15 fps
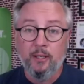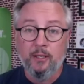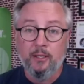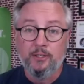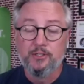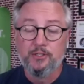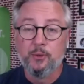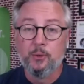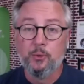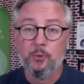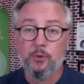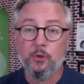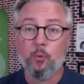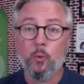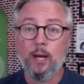So,
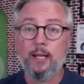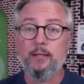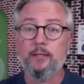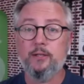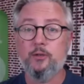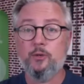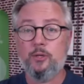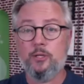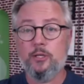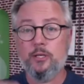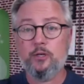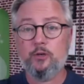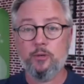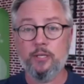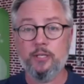the way that you can
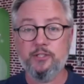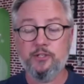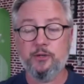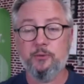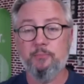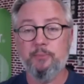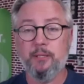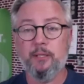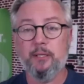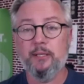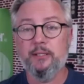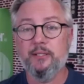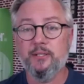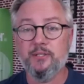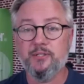increase your ability
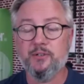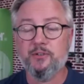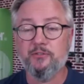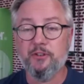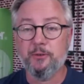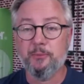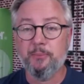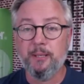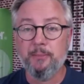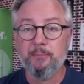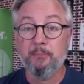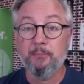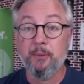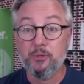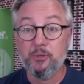to serve other people
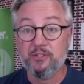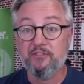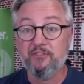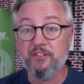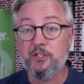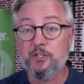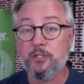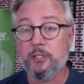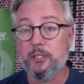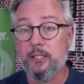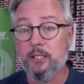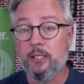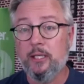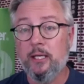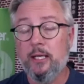most
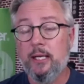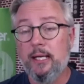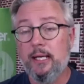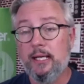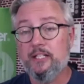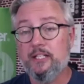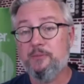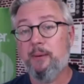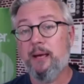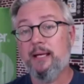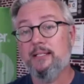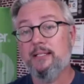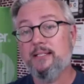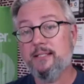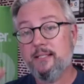efficiently is by
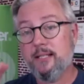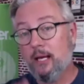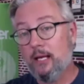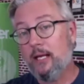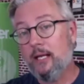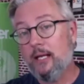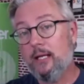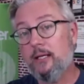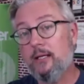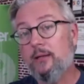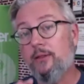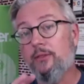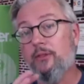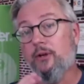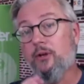studying
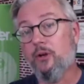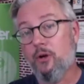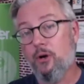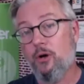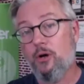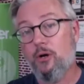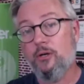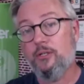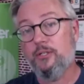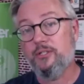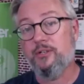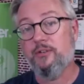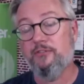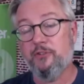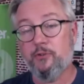the cause
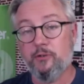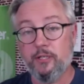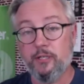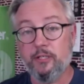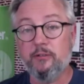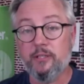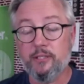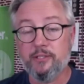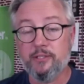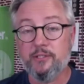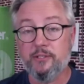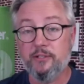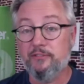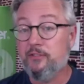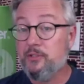of your ignorance.
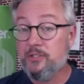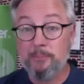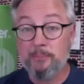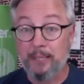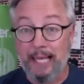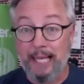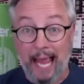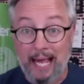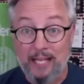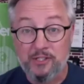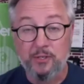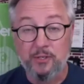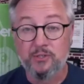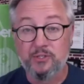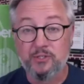If you simply ask
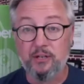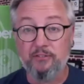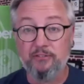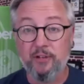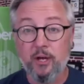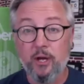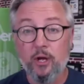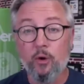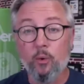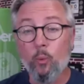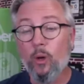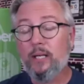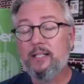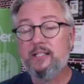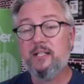yourself,
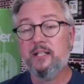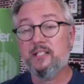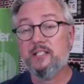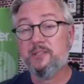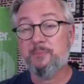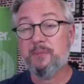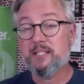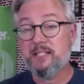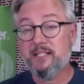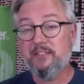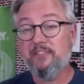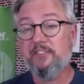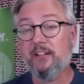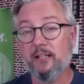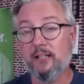what is it
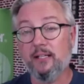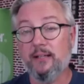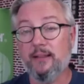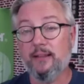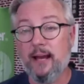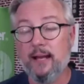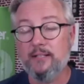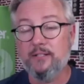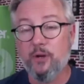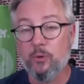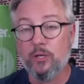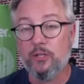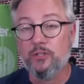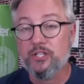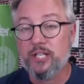specifically that I don't
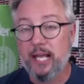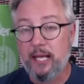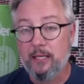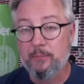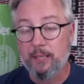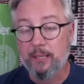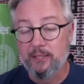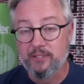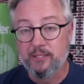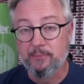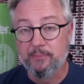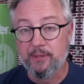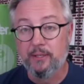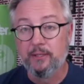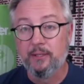understand about
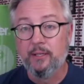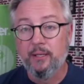something?